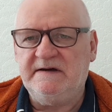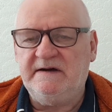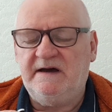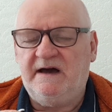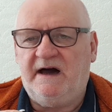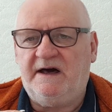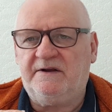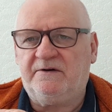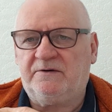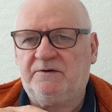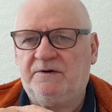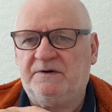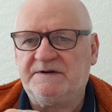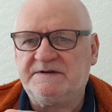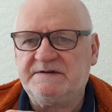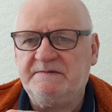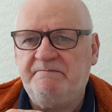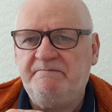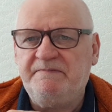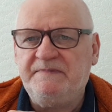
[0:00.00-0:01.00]
And of
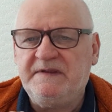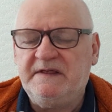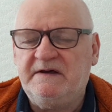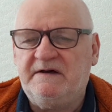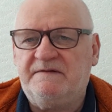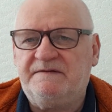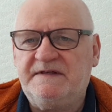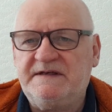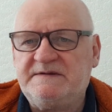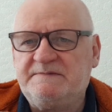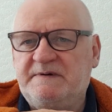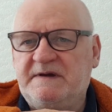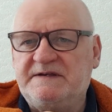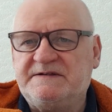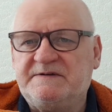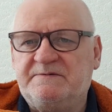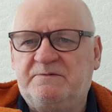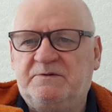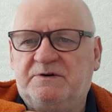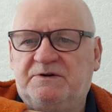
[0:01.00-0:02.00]
course, this piece
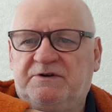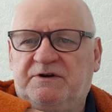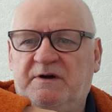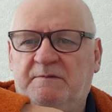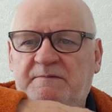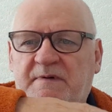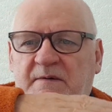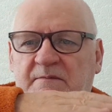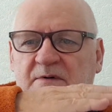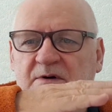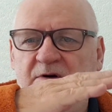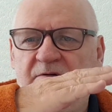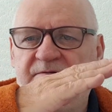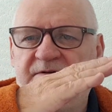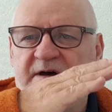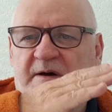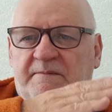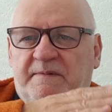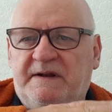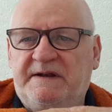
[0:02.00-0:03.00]
of wood can be moved
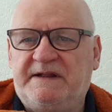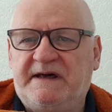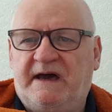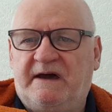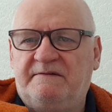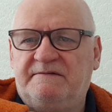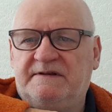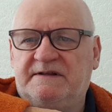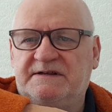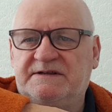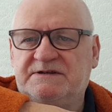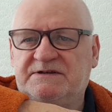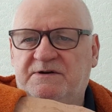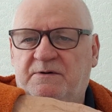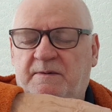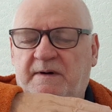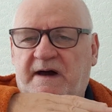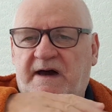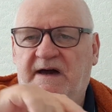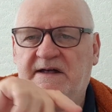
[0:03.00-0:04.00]
up and down the
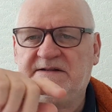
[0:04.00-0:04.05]
square